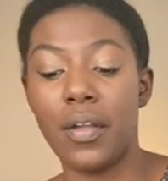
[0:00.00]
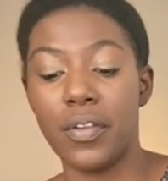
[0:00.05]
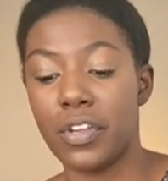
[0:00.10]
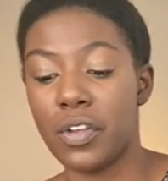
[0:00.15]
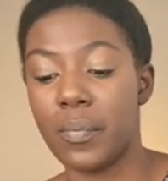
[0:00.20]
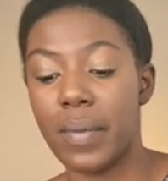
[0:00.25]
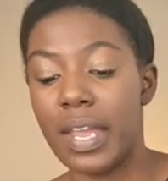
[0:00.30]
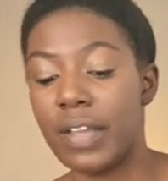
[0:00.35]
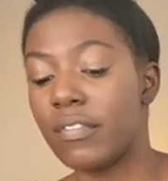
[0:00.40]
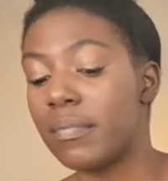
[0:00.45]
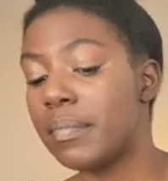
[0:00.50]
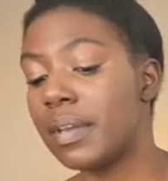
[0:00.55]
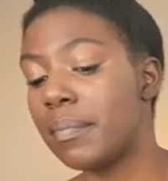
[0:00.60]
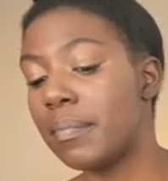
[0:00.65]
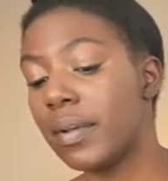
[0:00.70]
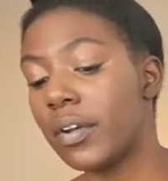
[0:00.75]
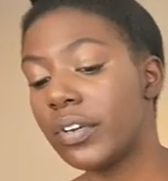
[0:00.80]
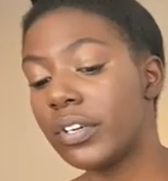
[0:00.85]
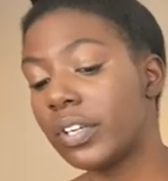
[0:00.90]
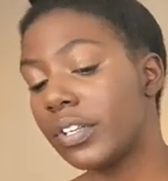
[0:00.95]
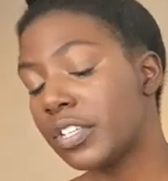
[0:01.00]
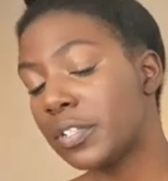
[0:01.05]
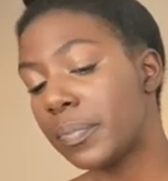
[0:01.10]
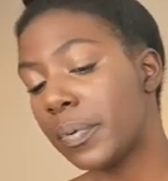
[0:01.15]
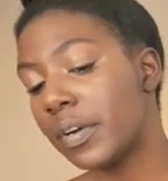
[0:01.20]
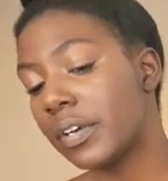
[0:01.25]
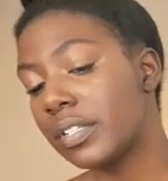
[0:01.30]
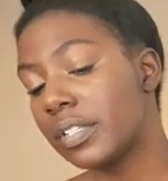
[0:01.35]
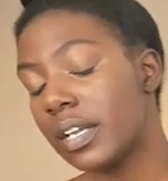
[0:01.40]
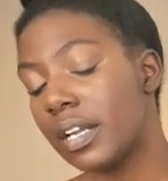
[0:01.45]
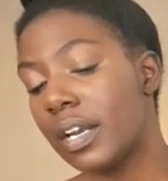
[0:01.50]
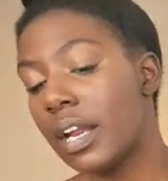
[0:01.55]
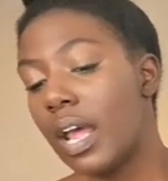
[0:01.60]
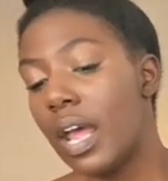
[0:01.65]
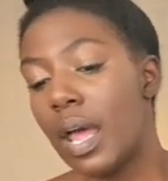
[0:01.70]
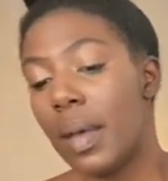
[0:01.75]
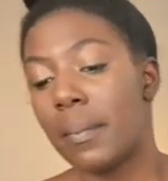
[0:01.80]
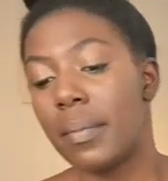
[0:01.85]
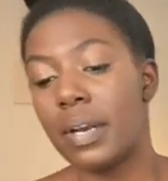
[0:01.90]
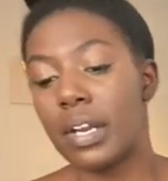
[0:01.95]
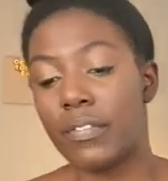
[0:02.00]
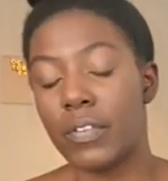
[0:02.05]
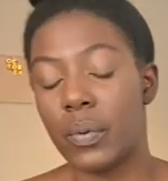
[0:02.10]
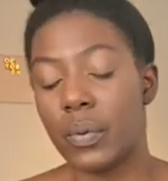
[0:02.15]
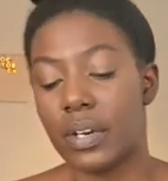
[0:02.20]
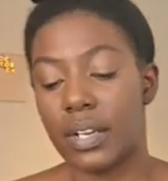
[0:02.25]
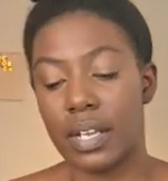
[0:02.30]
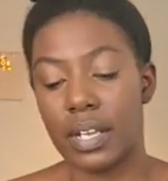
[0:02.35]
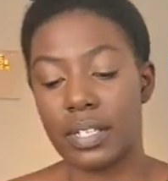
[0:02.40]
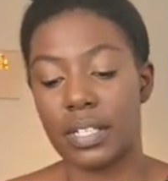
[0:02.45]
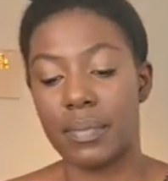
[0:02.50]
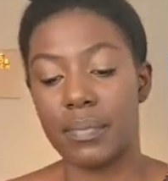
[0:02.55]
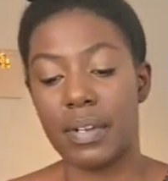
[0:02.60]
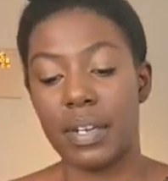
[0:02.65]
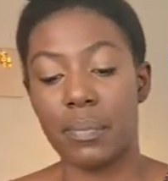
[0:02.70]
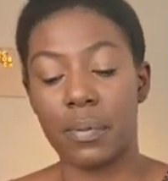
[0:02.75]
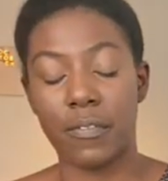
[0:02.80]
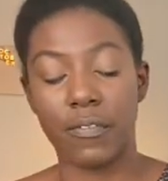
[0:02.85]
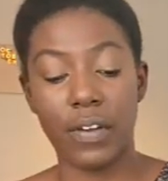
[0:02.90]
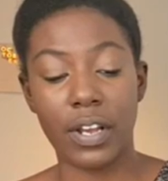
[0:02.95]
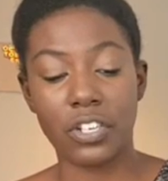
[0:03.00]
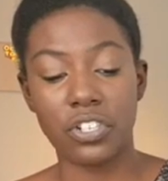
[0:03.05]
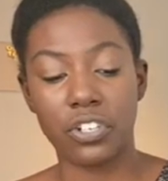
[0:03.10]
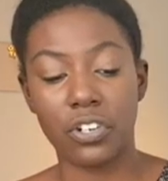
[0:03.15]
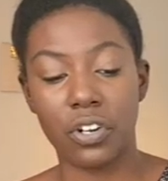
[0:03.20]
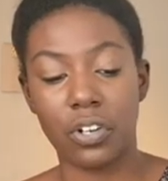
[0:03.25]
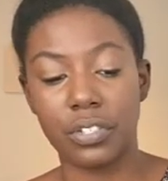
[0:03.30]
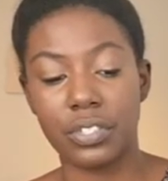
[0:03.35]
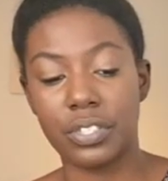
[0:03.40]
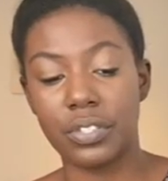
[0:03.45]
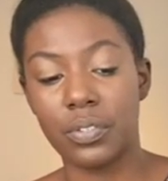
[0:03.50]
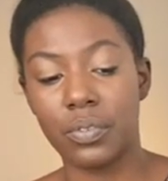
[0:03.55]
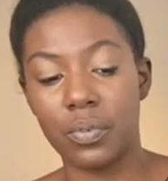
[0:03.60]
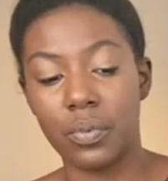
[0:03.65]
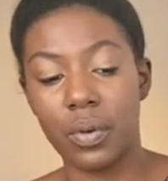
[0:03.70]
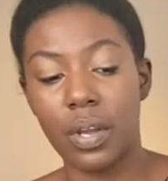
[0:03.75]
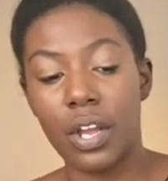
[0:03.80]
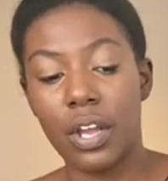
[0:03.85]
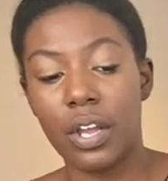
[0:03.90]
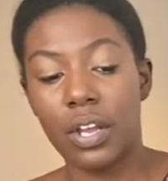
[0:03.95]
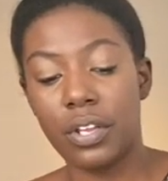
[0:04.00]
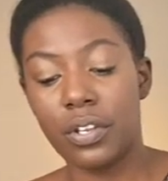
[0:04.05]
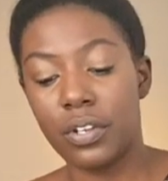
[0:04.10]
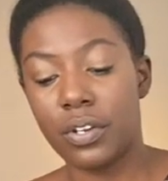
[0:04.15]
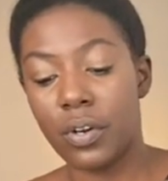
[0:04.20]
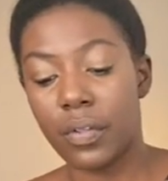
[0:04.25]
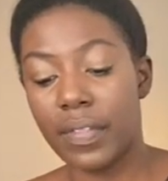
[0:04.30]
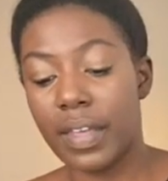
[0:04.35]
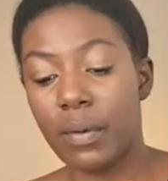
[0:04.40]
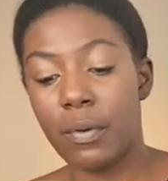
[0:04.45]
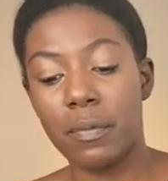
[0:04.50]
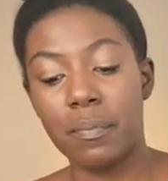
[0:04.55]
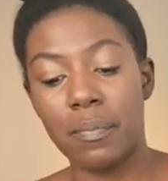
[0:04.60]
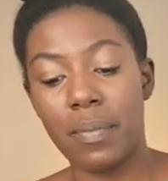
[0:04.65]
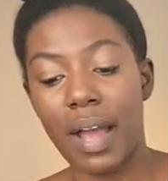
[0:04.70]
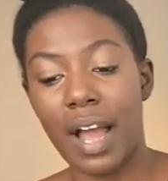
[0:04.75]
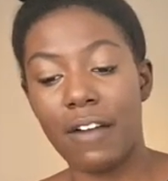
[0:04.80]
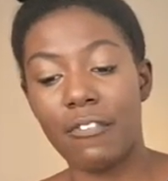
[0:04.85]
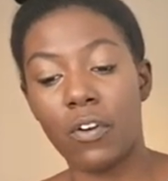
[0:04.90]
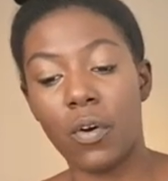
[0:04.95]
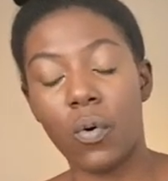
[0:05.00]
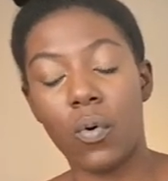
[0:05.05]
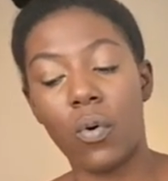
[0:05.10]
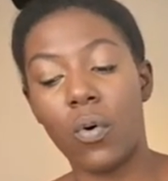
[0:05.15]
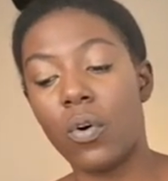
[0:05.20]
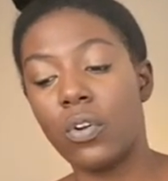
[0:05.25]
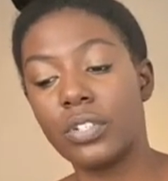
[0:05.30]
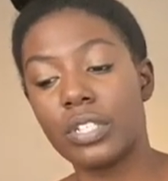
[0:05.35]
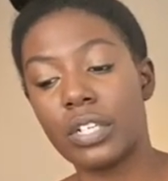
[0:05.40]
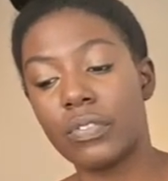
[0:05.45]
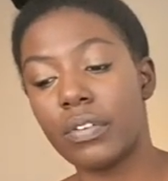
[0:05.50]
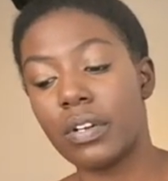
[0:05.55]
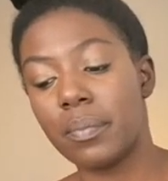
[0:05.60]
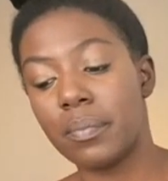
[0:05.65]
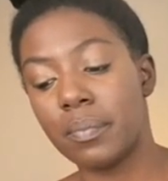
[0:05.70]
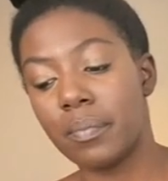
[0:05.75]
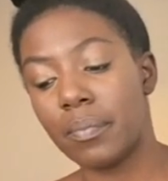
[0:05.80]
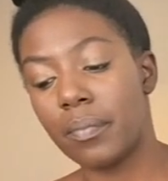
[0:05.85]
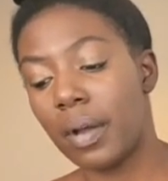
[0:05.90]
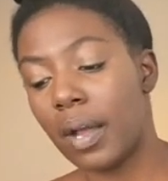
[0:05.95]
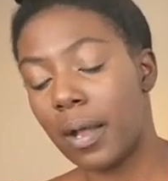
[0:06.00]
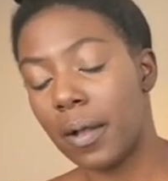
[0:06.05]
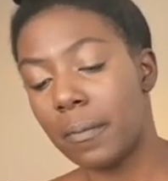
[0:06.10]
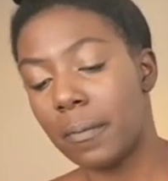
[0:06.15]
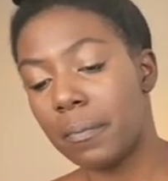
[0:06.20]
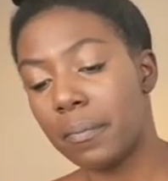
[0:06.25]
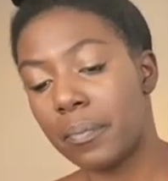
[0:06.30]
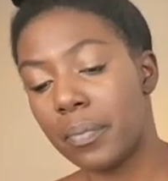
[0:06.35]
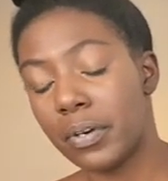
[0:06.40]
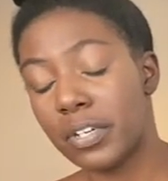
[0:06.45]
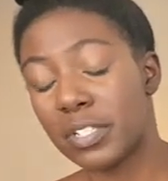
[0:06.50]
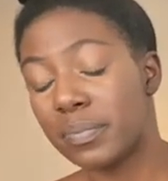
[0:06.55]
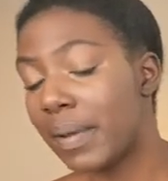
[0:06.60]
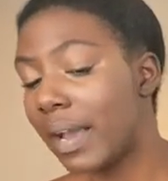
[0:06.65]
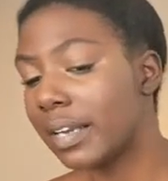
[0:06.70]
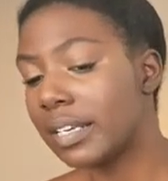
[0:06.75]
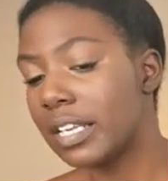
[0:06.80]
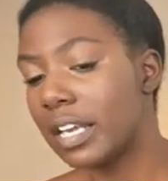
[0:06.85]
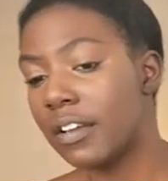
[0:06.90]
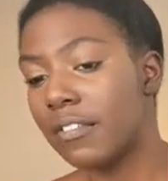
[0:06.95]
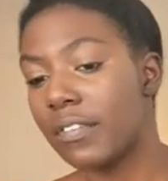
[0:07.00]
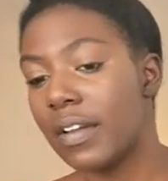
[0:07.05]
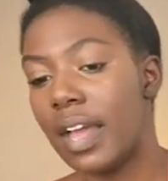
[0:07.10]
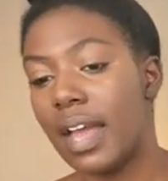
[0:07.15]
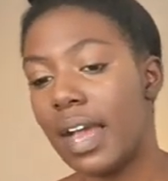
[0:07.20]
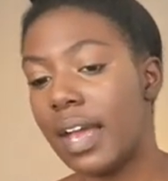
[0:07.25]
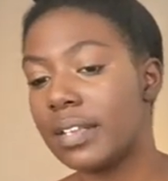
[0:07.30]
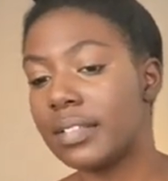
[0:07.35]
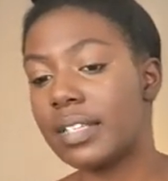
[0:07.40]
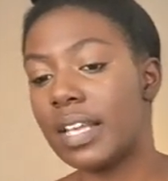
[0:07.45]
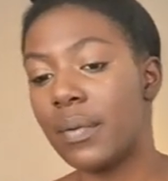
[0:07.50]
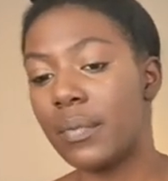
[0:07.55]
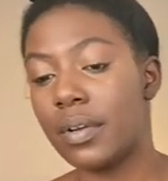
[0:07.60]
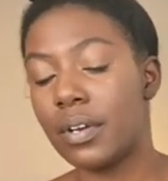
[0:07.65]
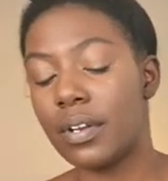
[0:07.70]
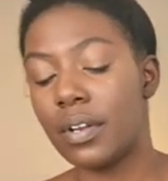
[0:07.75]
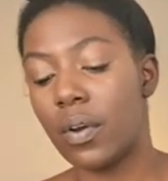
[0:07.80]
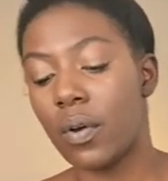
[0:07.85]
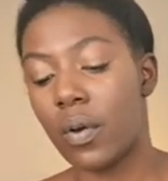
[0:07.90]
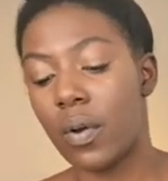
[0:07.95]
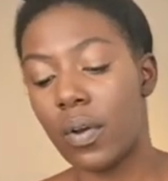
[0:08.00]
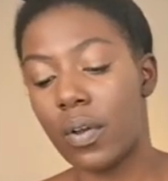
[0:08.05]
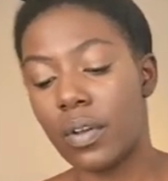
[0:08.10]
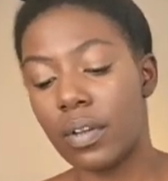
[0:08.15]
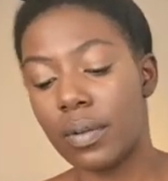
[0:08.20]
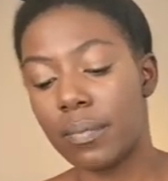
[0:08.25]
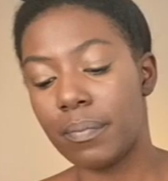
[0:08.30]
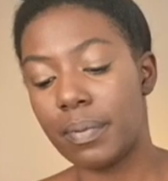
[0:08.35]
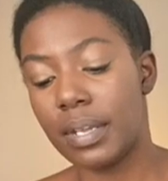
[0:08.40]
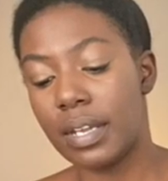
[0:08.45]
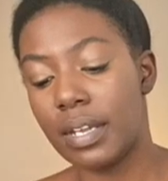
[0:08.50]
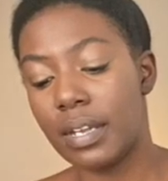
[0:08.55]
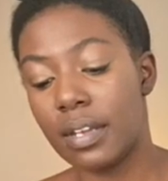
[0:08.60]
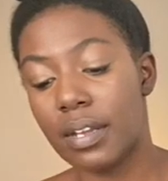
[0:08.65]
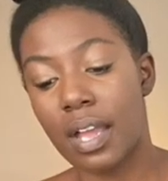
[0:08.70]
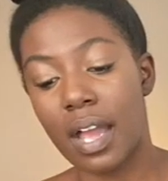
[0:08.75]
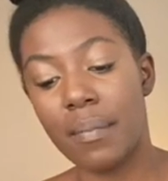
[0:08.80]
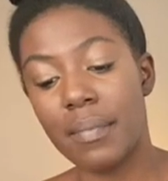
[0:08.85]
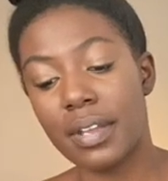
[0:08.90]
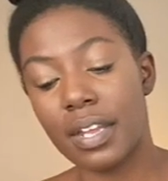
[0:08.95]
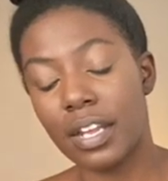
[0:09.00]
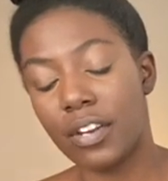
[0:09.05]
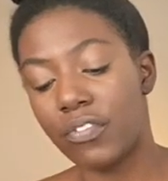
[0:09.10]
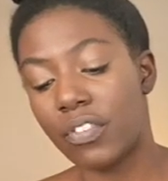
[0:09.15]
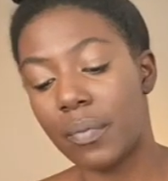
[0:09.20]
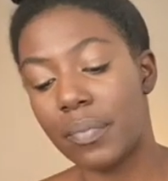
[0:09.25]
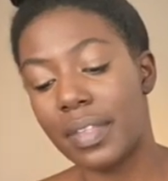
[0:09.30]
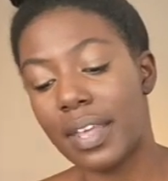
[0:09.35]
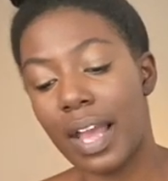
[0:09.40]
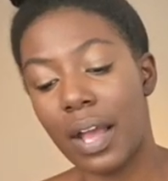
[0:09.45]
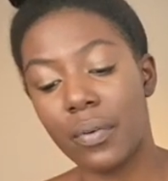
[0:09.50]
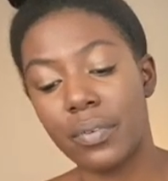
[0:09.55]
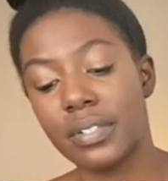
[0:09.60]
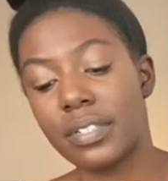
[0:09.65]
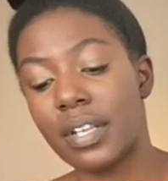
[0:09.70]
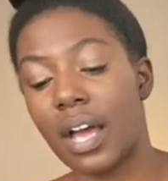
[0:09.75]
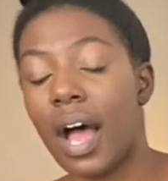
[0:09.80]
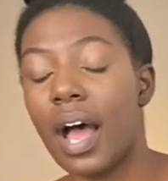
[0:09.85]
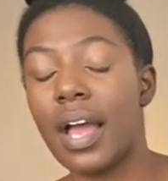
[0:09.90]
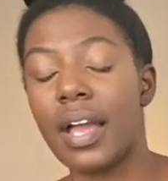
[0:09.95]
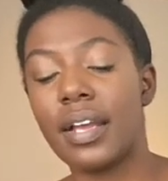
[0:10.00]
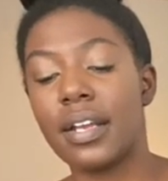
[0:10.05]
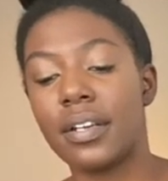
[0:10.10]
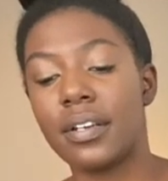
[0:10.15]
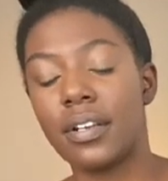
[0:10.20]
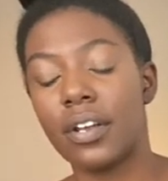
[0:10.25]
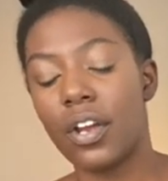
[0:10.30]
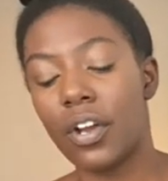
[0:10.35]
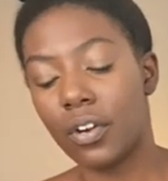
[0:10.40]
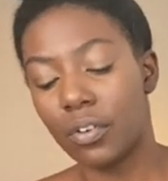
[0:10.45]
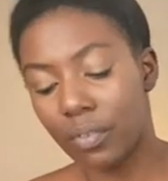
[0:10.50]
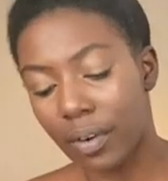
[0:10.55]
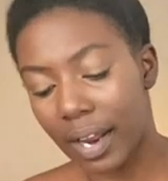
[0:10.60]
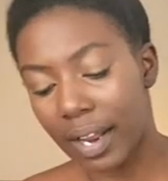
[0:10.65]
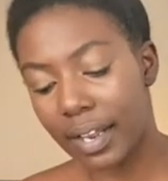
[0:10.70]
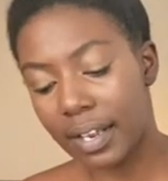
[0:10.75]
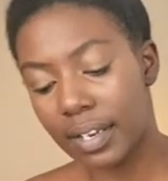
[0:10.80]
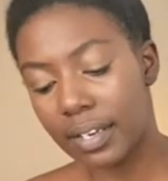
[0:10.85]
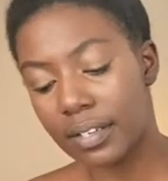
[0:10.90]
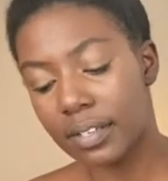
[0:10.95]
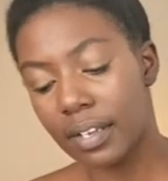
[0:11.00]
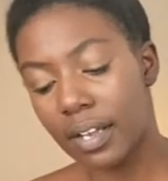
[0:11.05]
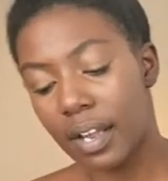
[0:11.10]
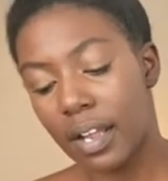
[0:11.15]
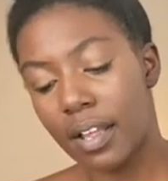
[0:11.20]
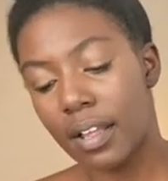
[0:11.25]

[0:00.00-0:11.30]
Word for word: You may even be married to this person, but if you were to get somebody professional to, you know, they would have a whole different perspective, as they would be coming in from the outside, right?